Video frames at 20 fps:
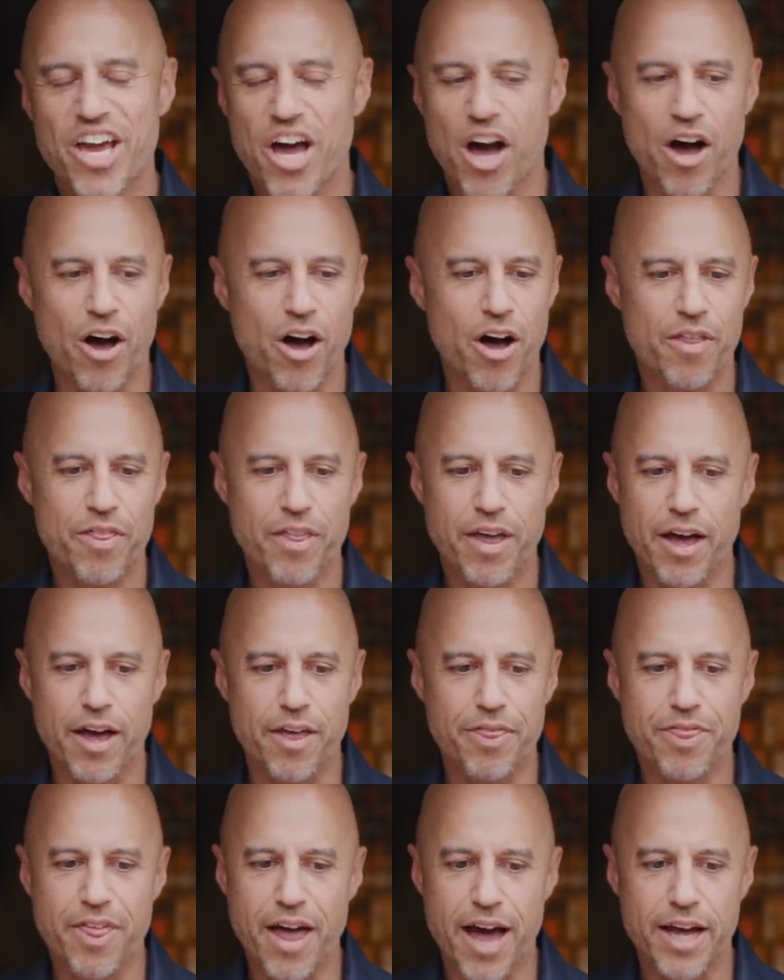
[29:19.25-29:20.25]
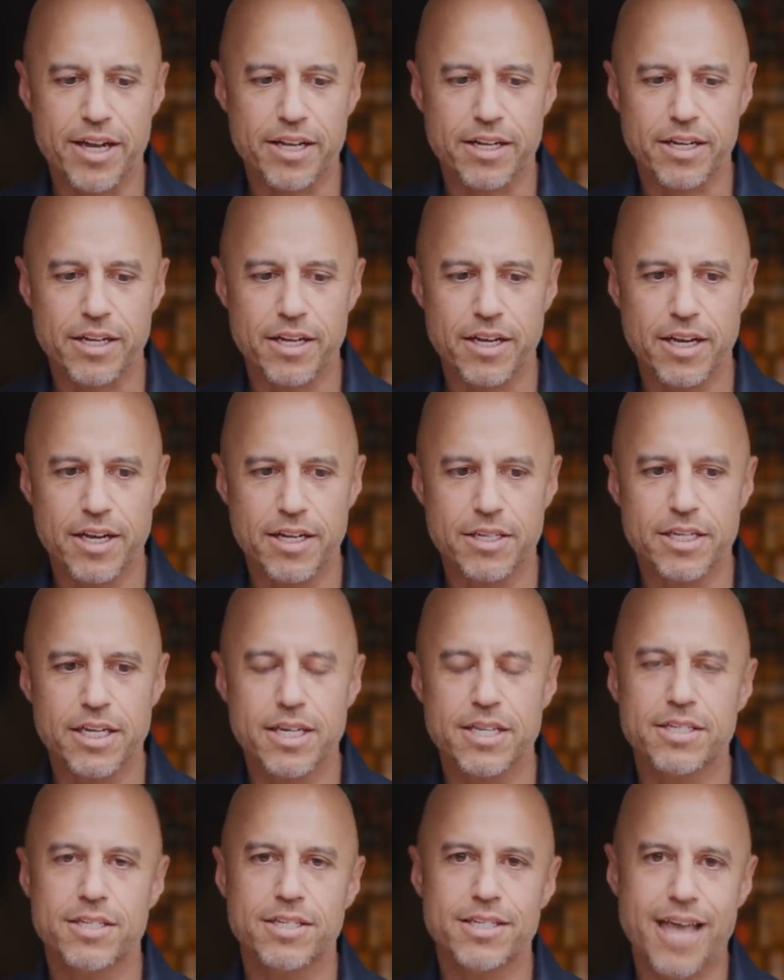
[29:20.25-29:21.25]
Uh, th uh, that is
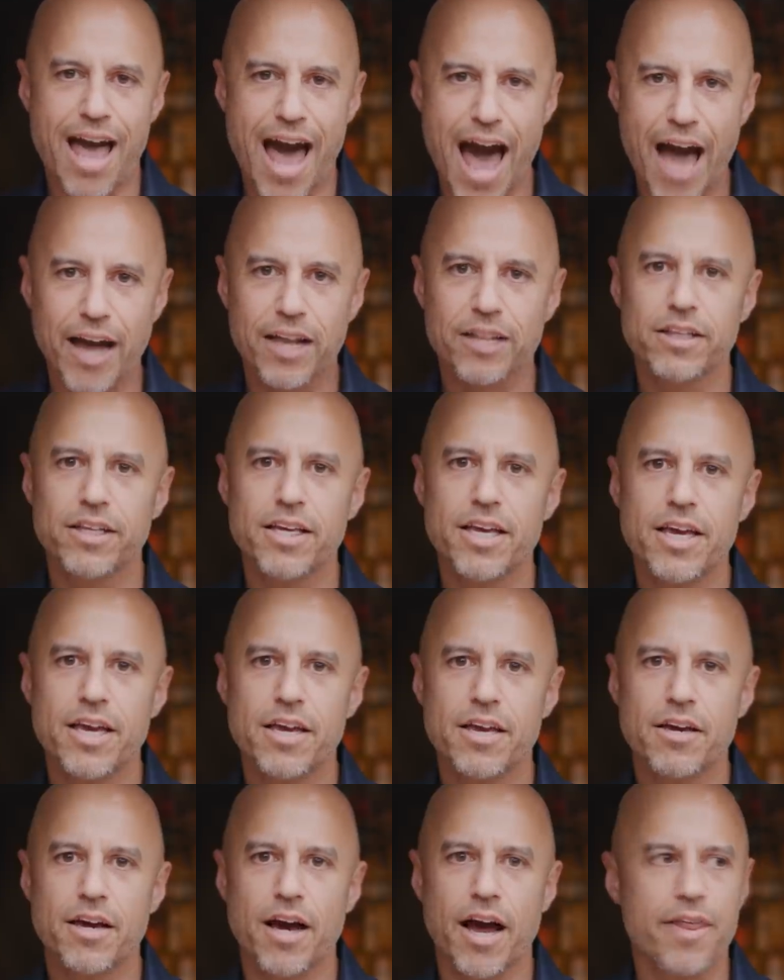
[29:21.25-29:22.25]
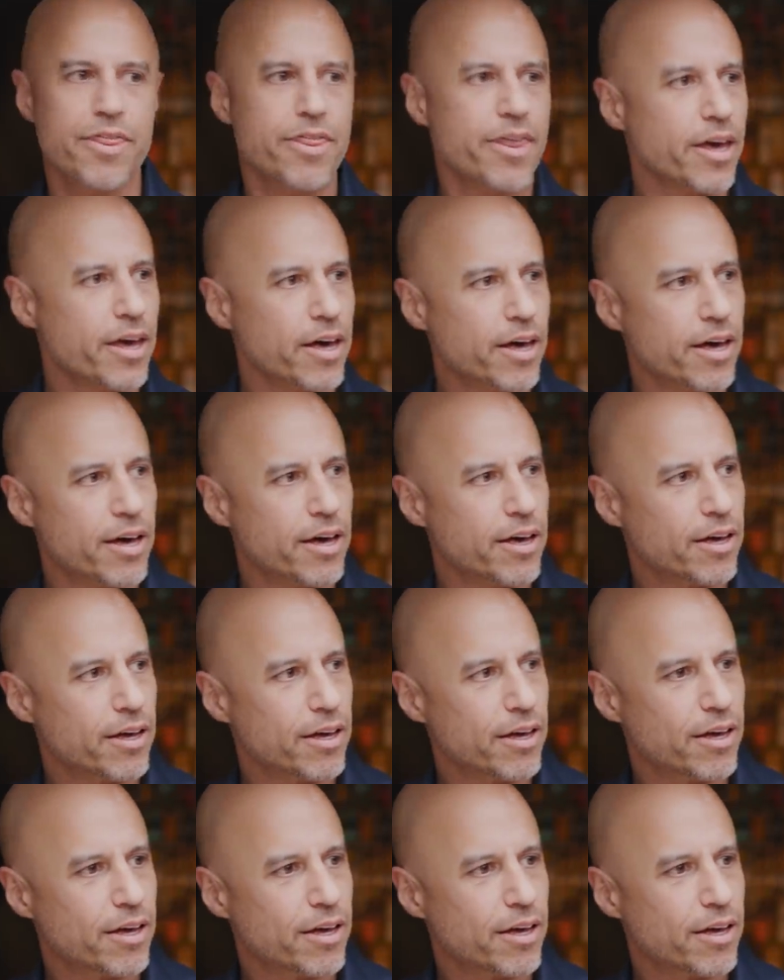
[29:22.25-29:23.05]
exactly I think